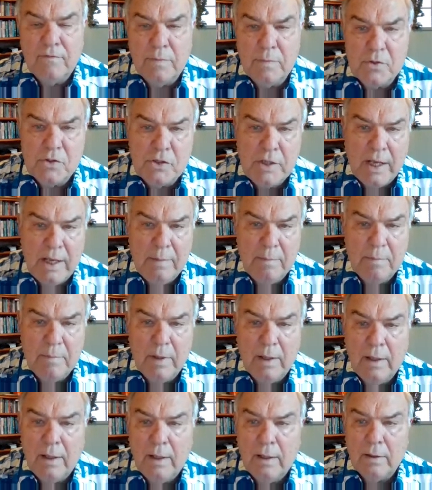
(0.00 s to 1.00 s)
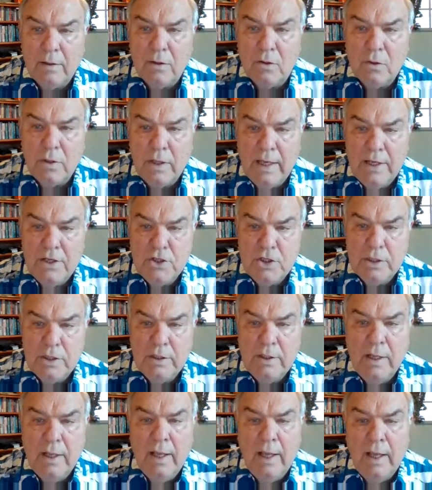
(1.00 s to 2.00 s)
the same
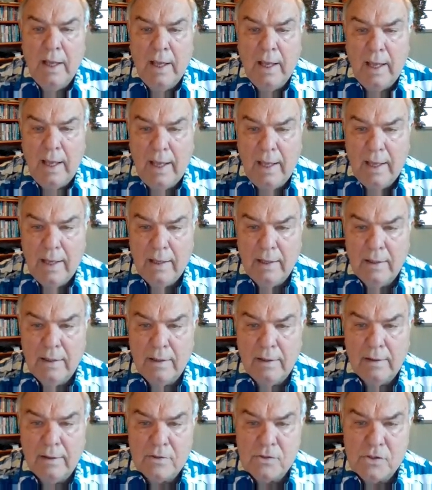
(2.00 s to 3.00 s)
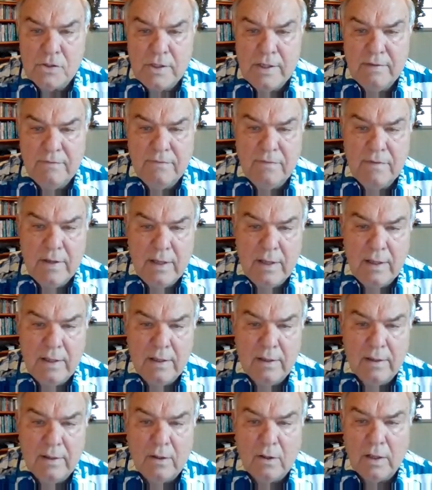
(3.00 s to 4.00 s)
location, and sieve
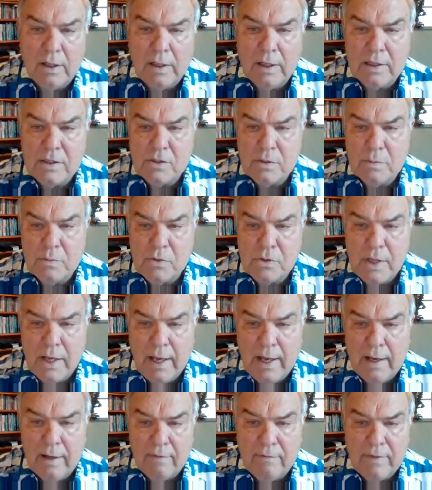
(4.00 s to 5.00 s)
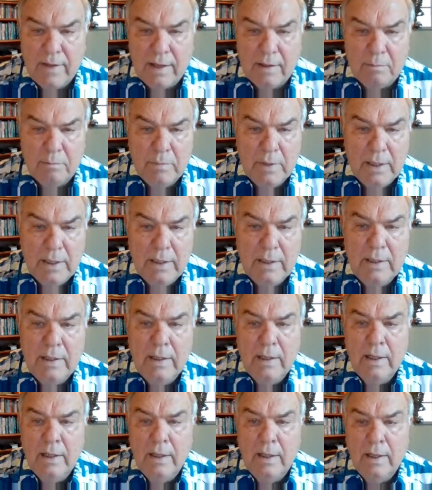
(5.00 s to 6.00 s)
the organisms out of that mud.
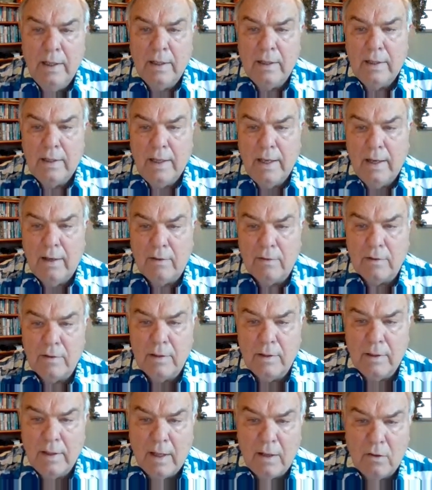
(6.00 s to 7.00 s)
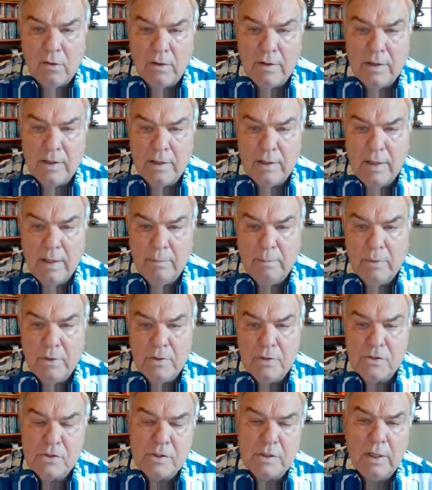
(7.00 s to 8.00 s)
Count not only the
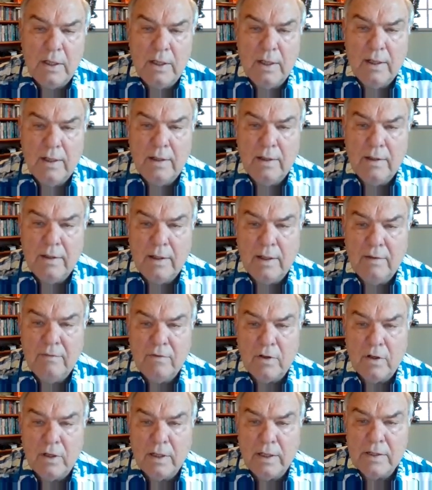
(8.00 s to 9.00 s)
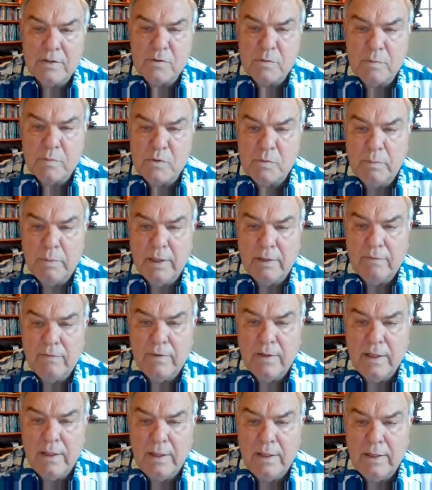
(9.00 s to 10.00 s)
numbers of organisms, but
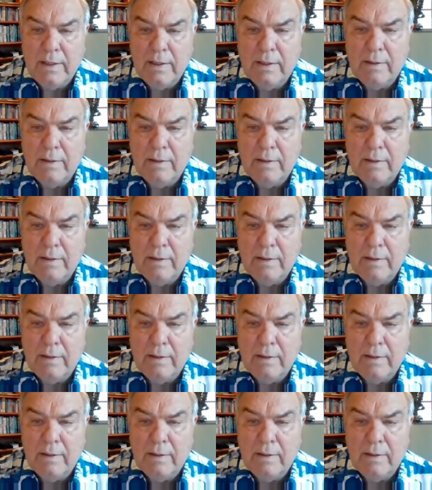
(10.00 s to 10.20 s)
the